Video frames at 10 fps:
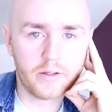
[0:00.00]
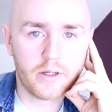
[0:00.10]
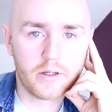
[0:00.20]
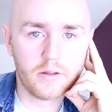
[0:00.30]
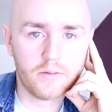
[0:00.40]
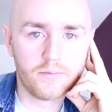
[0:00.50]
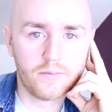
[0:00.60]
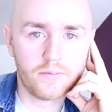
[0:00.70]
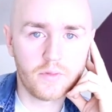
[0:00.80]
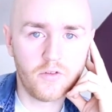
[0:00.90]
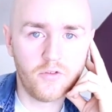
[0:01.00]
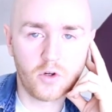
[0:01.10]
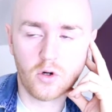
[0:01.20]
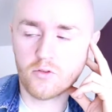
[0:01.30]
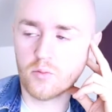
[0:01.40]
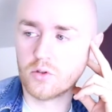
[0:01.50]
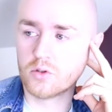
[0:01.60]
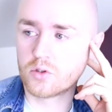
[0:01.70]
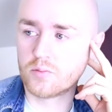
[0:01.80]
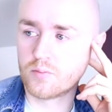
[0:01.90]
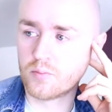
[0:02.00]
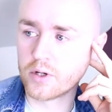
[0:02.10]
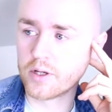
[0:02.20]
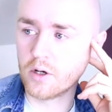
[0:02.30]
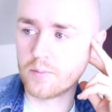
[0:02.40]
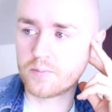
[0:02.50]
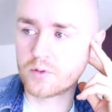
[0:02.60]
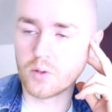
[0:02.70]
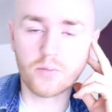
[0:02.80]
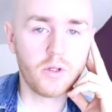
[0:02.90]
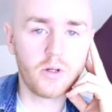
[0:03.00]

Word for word: They can, they feel comfortable just bringing up something,